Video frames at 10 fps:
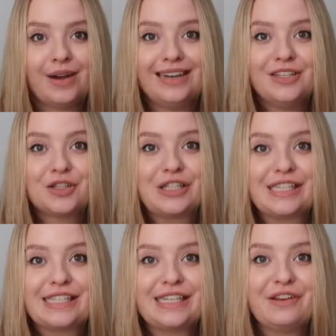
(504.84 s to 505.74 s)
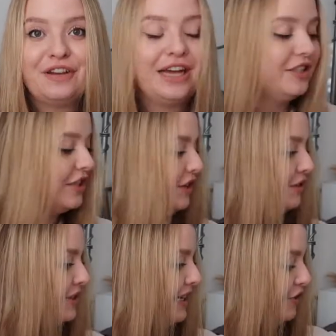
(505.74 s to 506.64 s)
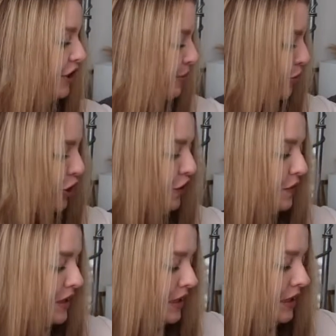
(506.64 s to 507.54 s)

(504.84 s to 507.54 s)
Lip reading: Miley's gone to sniff it, so see if she approves.